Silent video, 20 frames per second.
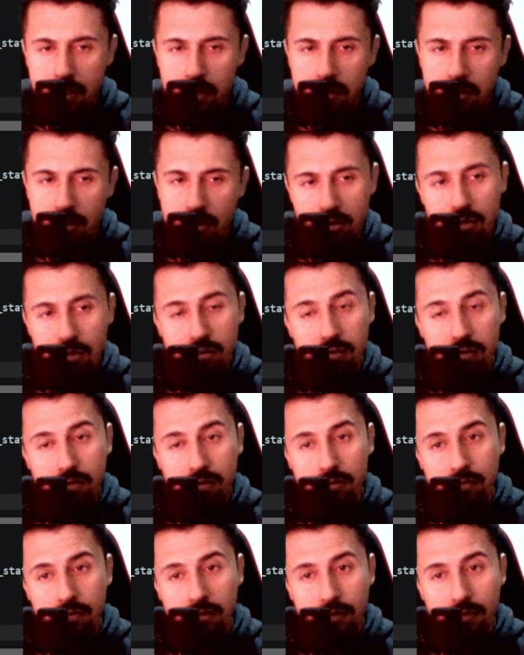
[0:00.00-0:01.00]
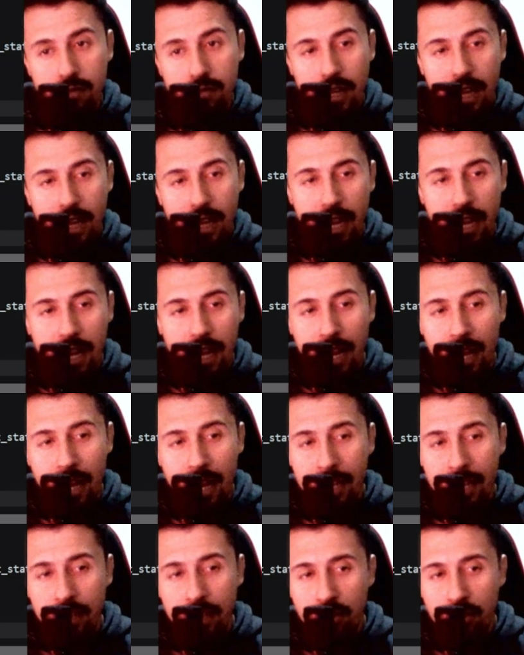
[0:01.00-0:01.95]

So I